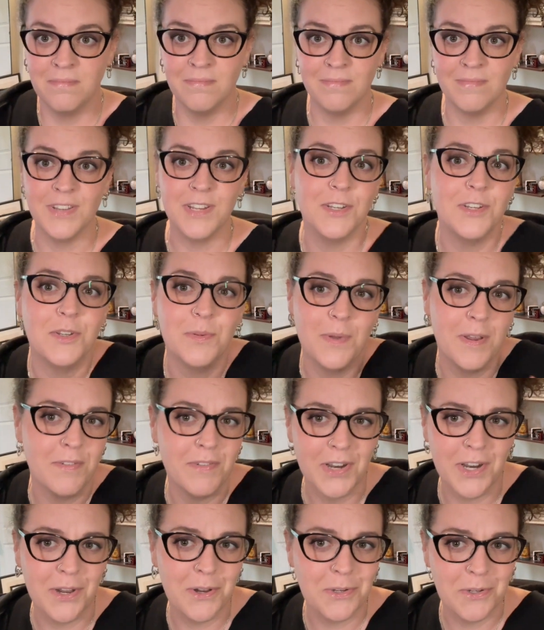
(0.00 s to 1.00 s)
this was my
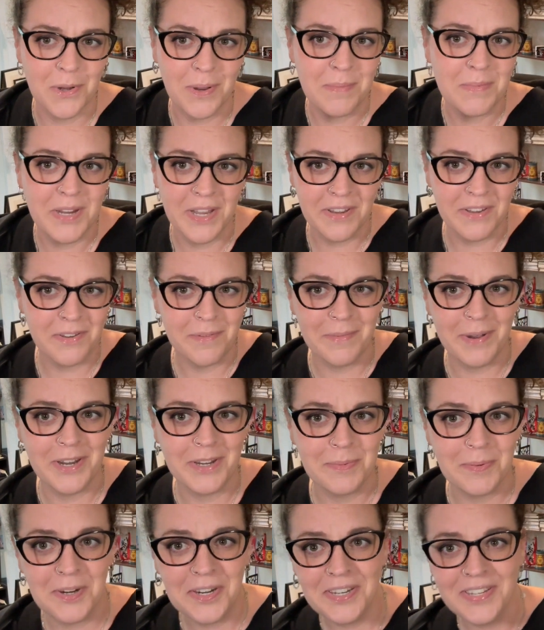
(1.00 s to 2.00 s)
video, so I'm telling you my
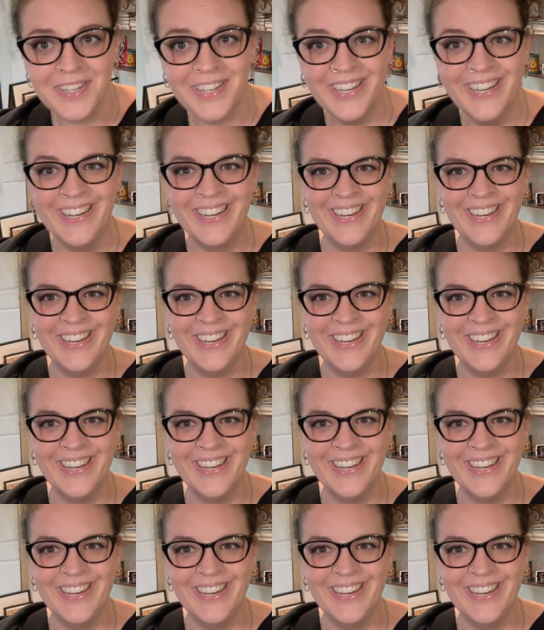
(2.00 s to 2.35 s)
experience.